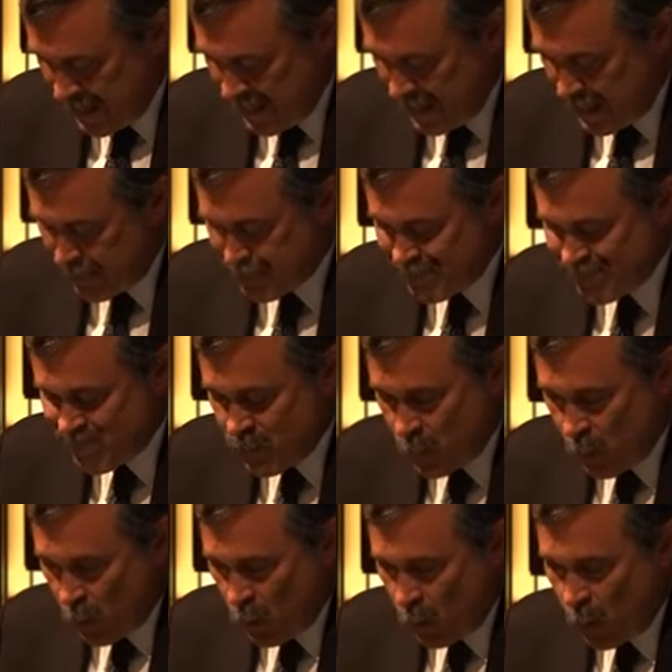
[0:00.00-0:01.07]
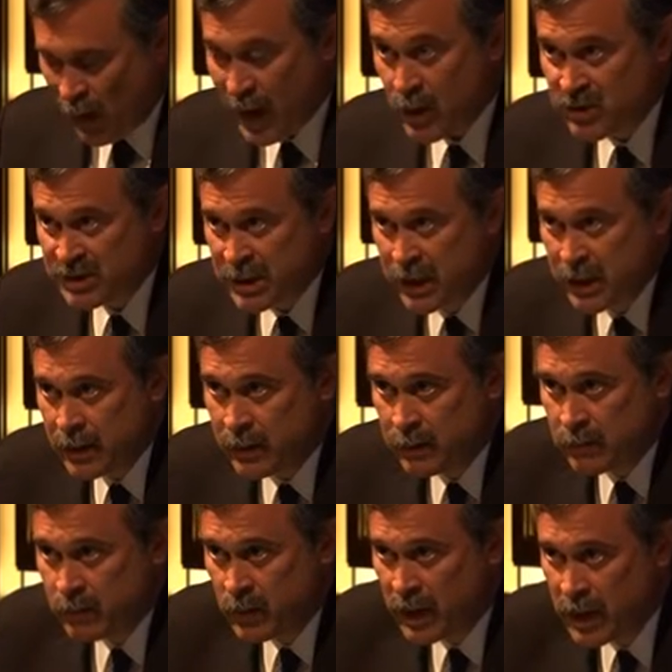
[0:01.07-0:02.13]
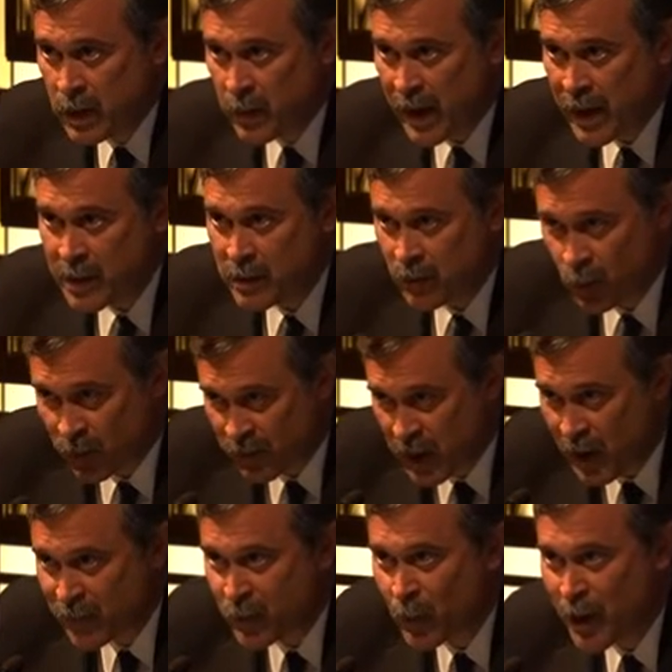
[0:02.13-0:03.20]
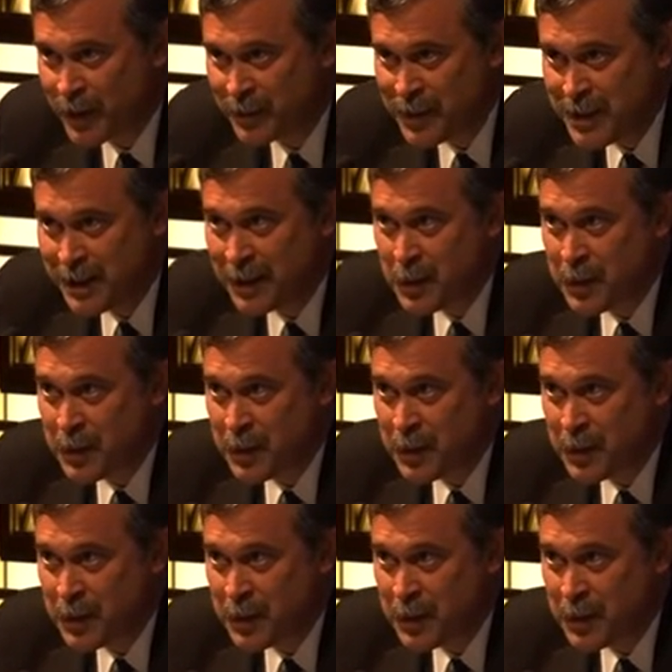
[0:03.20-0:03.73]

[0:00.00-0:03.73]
When I was in KeyBank with Kevin Riley,